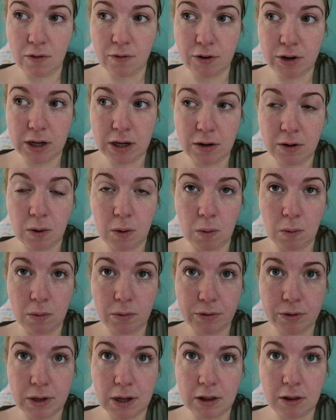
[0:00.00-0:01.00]
covered in
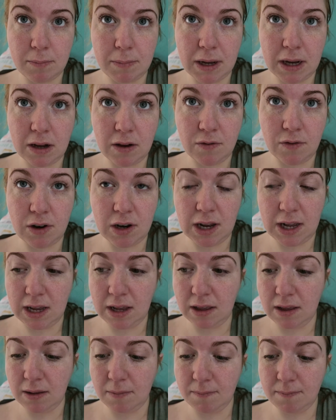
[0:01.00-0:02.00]
holes at the back of a
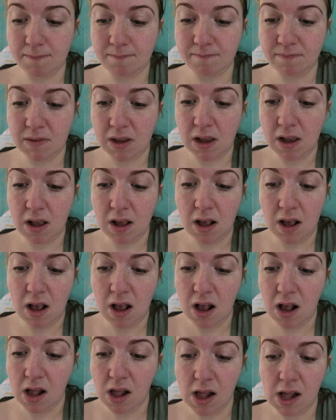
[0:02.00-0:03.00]
leg.
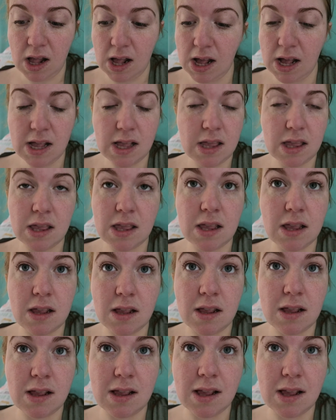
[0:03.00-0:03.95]
And